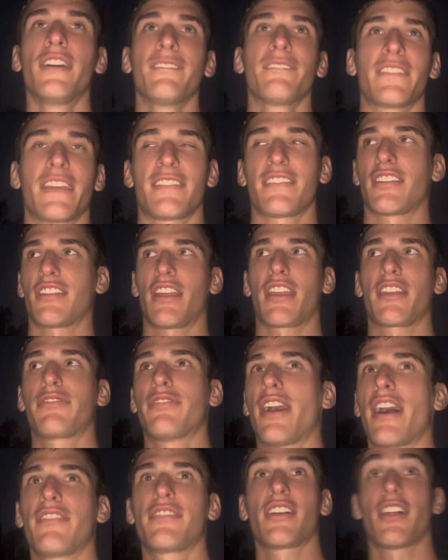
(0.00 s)
and they're like
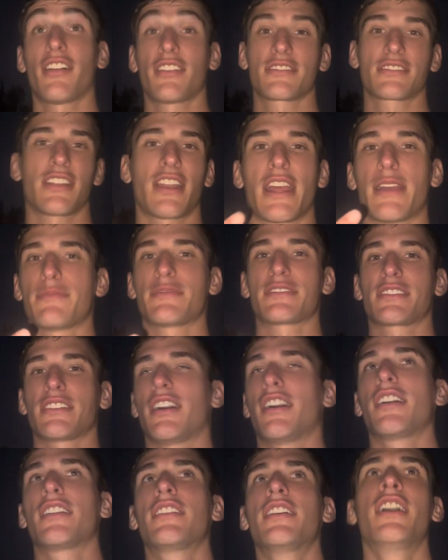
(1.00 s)
$5 on
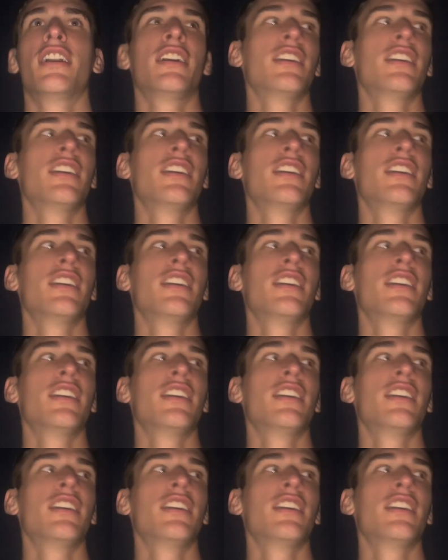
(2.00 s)
Amazon.